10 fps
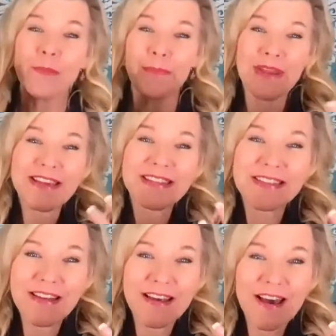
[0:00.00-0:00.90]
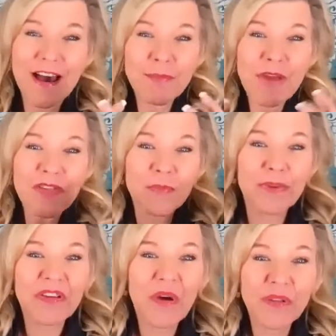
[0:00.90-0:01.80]
Because I'm not the
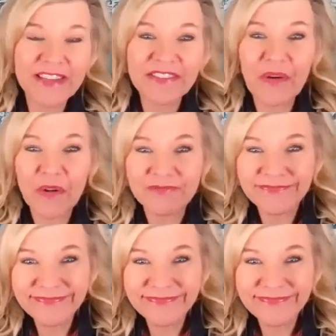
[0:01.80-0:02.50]
be all end all.